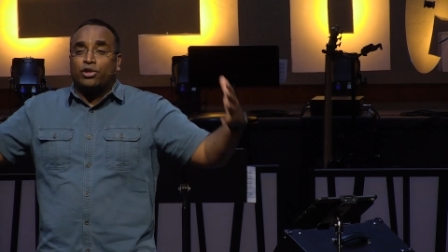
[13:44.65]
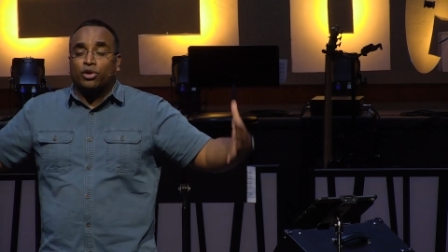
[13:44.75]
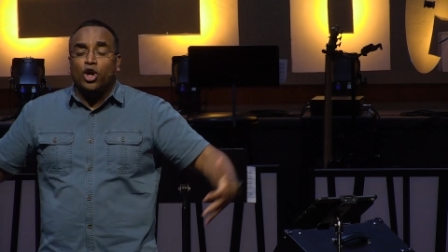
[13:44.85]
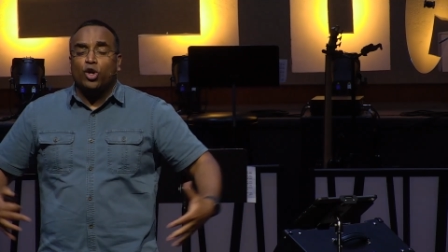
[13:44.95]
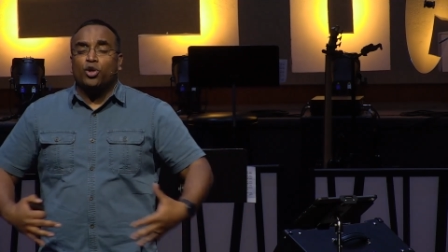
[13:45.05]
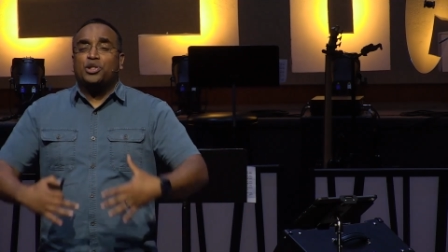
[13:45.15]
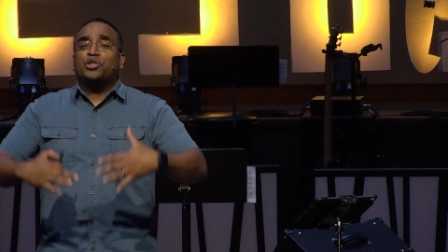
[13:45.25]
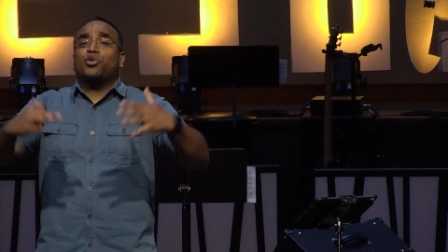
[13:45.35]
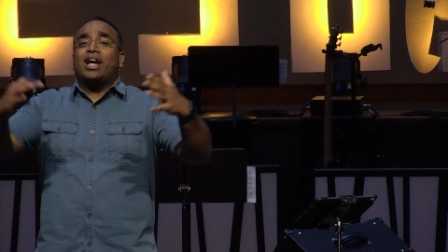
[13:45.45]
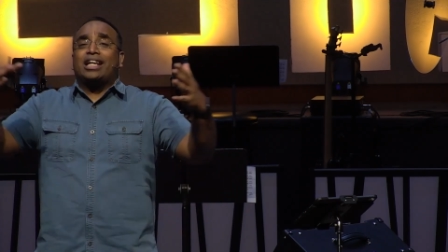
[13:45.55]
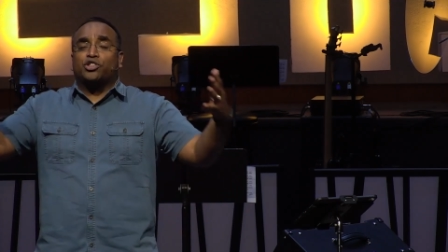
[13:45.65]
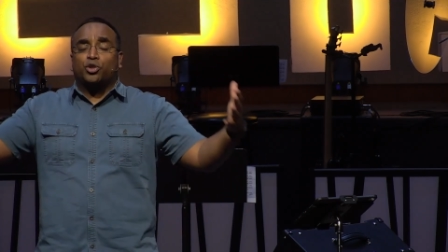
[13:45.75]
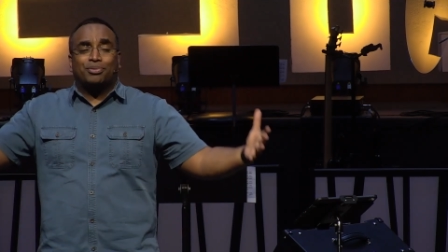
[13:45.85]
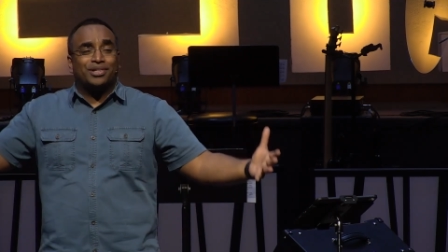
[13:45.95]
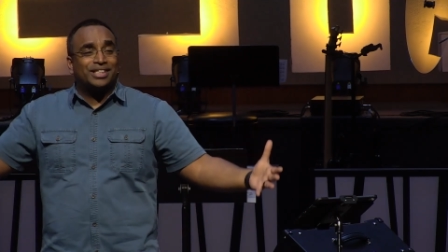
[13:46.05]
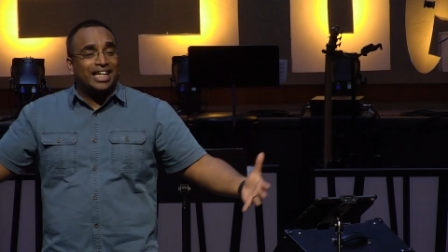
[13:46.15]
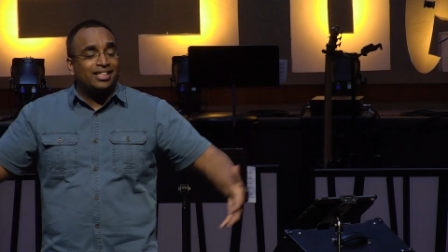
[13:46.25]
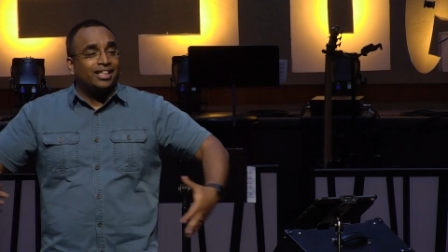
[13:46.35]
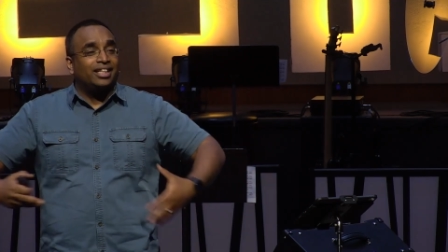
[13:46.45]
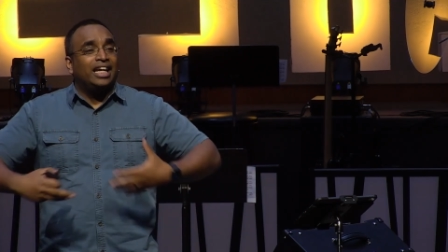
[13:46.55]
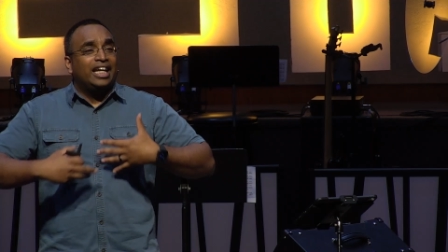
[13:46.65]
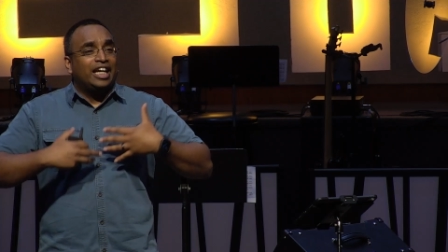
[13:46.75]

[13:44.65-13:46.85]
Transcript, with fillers: or dressed or presented